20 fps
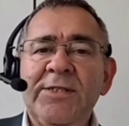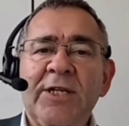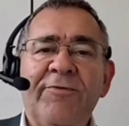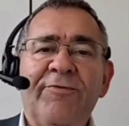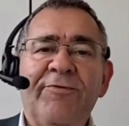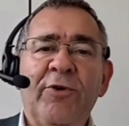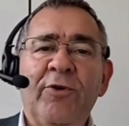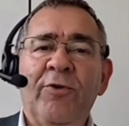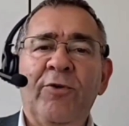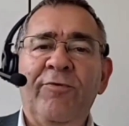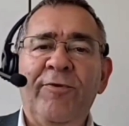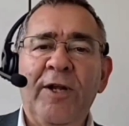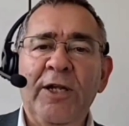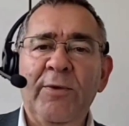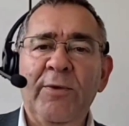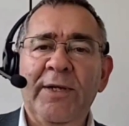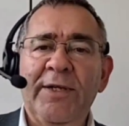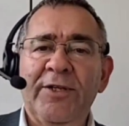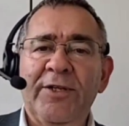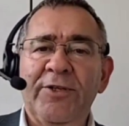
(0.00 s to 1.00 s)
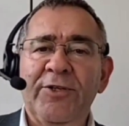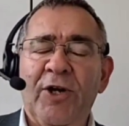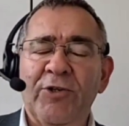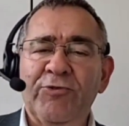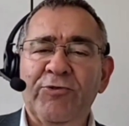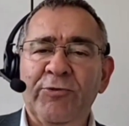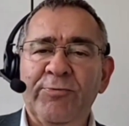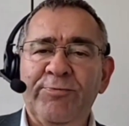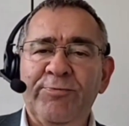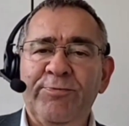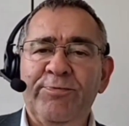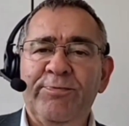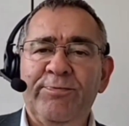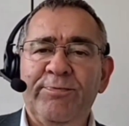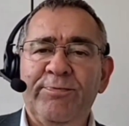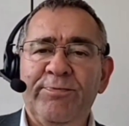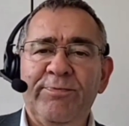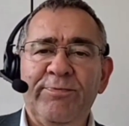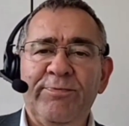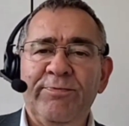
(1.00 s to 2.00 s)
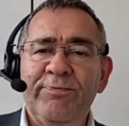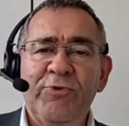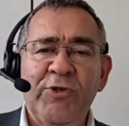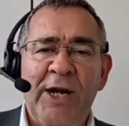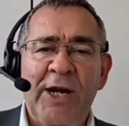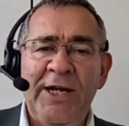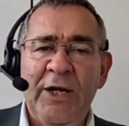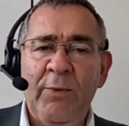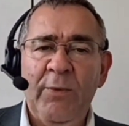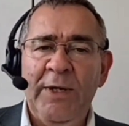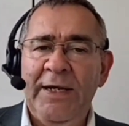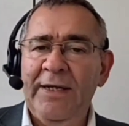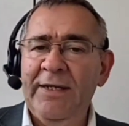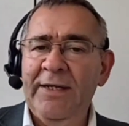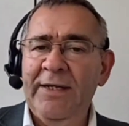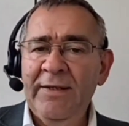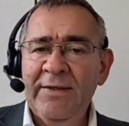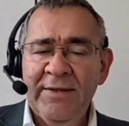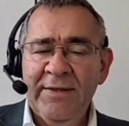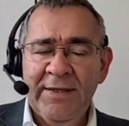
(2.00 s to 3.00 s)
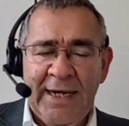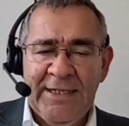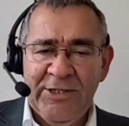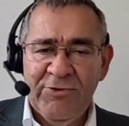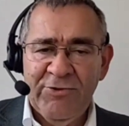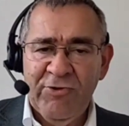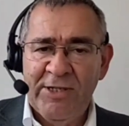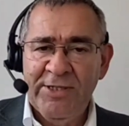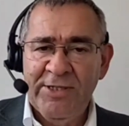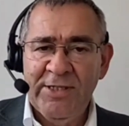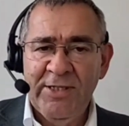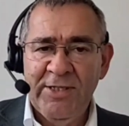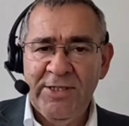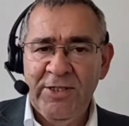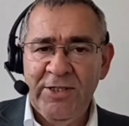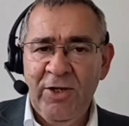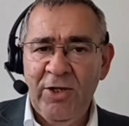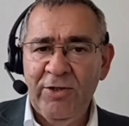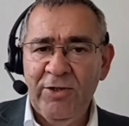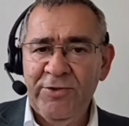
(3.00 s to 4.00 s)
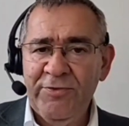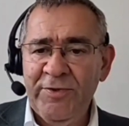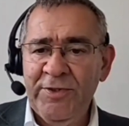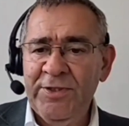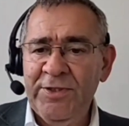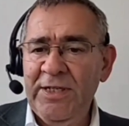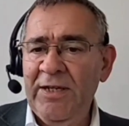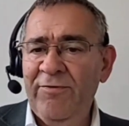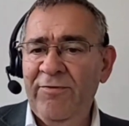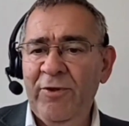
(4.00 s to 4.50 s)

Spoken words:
So if you're following the doctoral training week, that is residence in Oxford.